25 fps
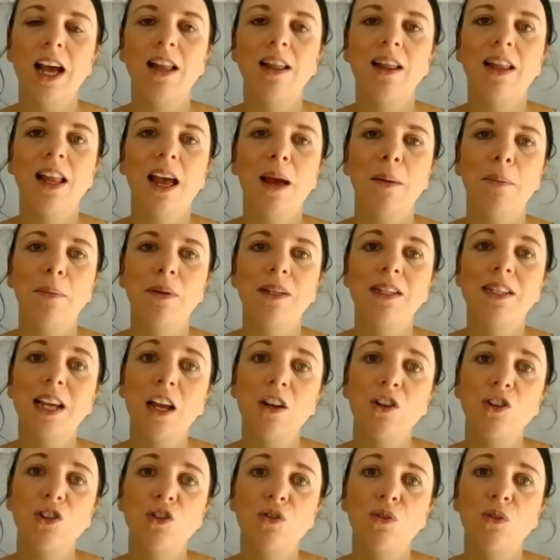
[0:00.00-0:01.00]
and their
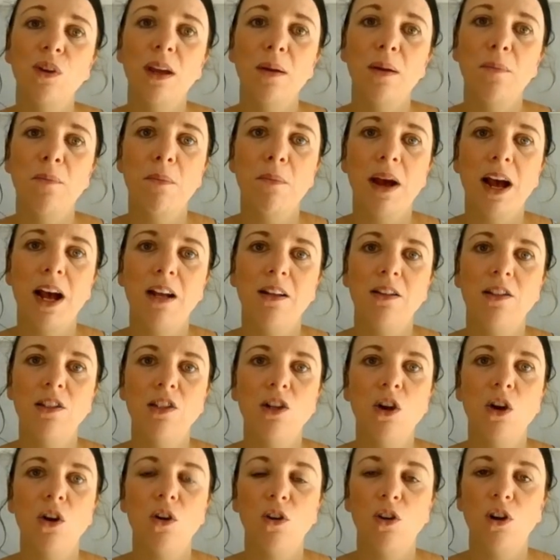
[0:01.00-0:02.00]
potential
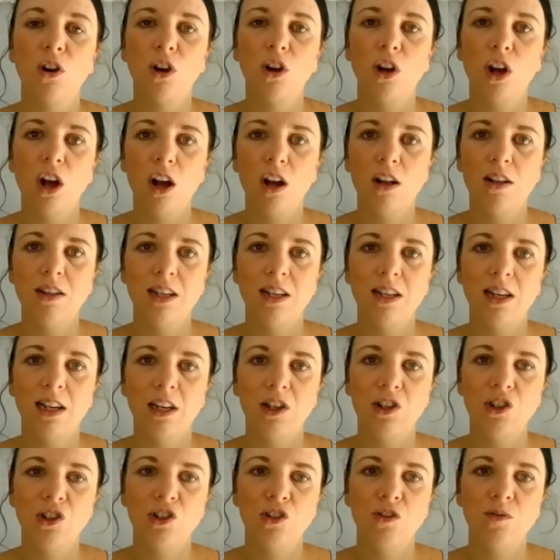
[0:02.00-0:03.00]
impact on our
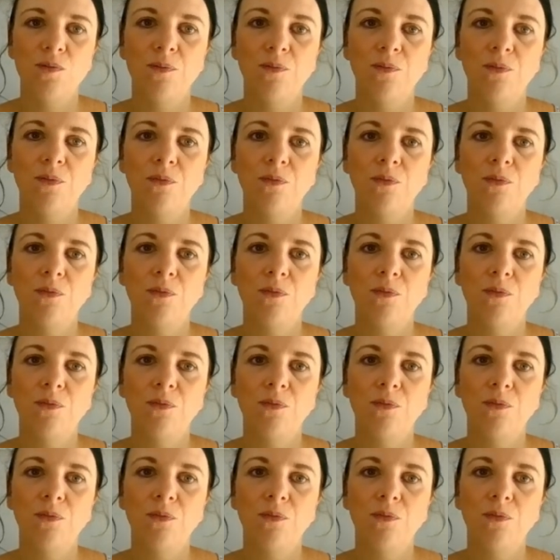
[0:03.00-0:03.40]
cartilage.